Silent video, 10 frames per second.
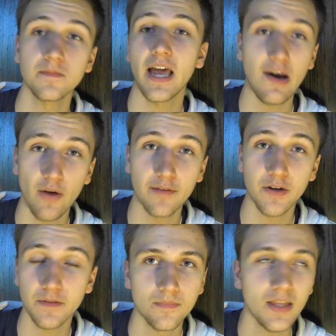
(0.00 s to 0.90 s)

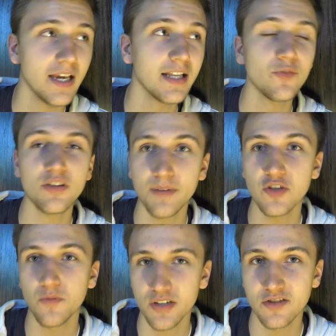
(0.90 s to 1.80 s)
however, and it was
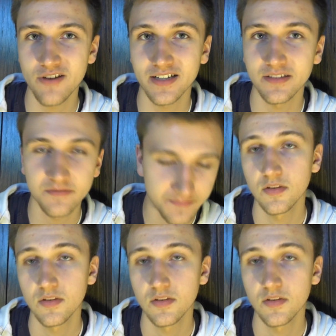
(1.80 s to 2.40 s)
much more destructive.